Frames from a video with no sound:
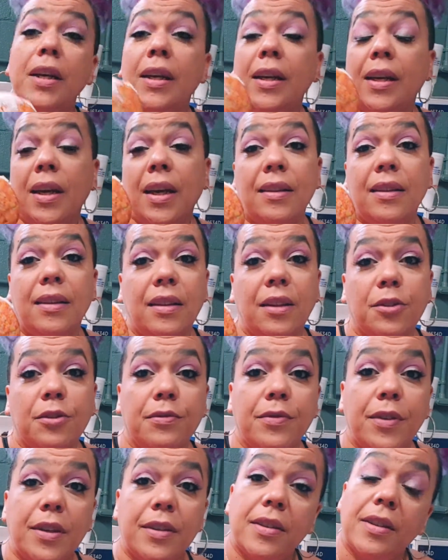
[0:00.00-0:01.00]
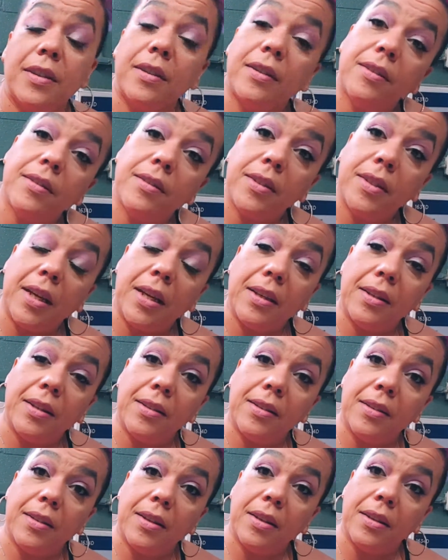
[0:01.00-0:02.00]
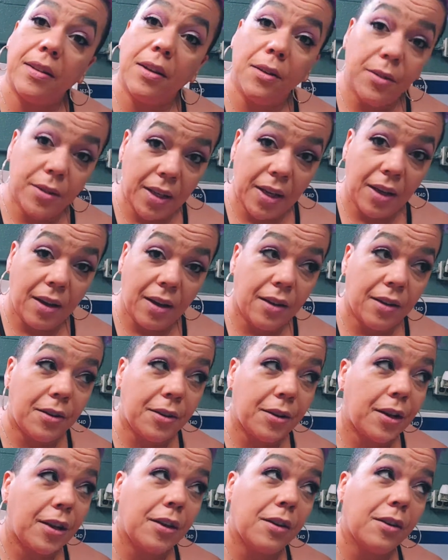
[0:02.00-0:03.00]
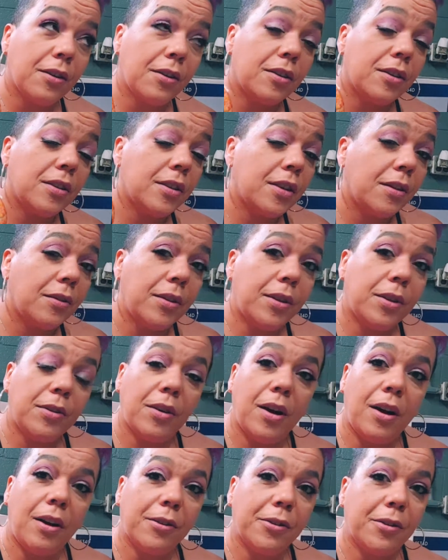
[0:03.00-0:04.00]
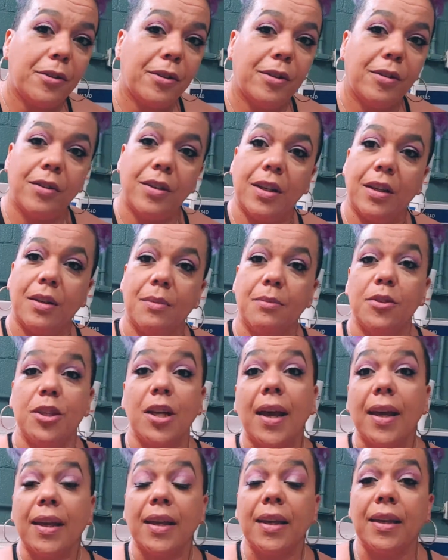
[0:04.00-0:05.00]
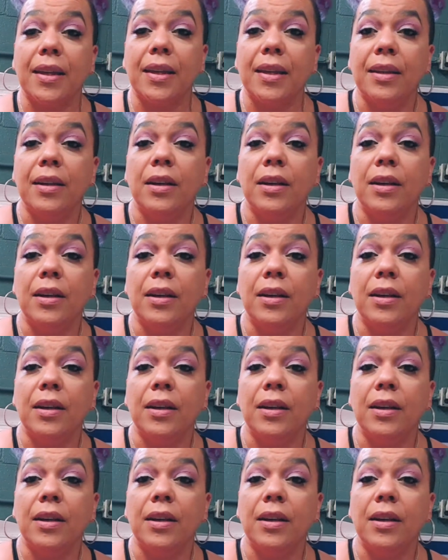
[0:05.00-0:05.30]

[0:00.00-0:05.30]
And then those bussin' states that don't stay hot all year, you can totally do a halter under a denim jacket